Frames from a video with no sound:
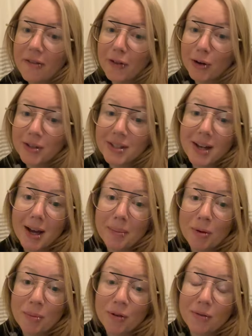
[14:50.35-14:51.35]
First time
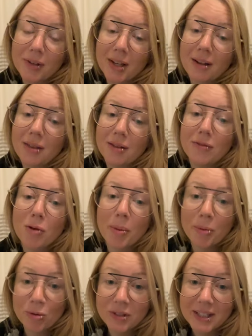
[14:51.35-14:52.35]
removing the
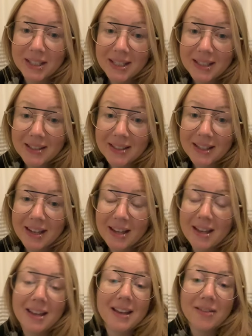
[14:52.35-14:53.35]
Formoonsa disc.
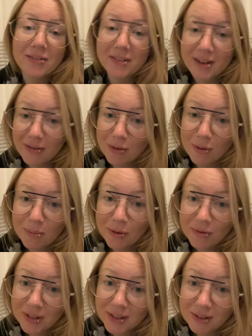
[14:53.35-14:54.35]
Never
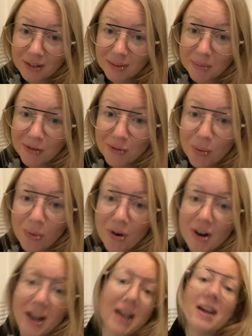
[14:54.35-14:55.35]
removed this disc
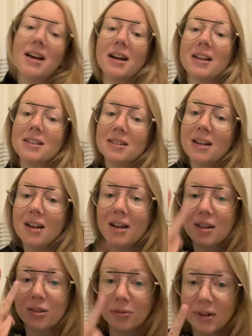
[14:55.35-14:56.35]
before, and it has
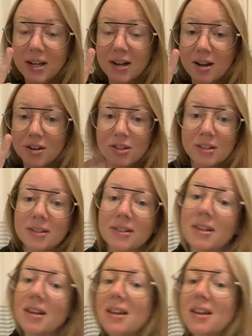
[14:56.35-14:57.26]
three notches.